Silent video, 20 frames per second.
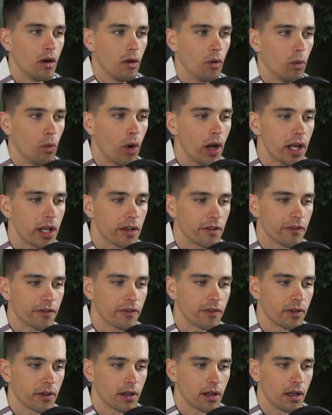What
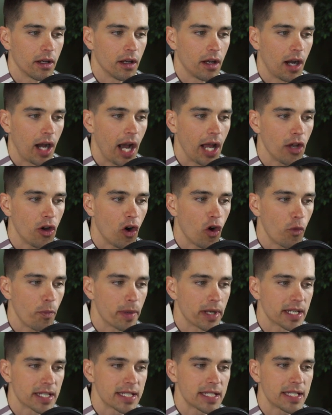if I
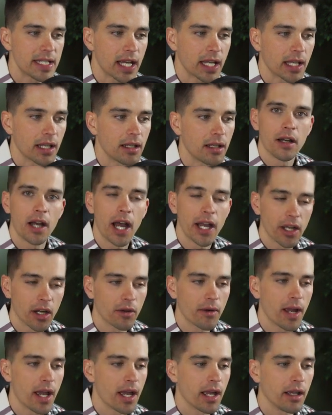open a second
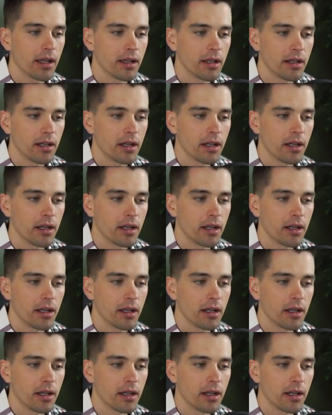IRA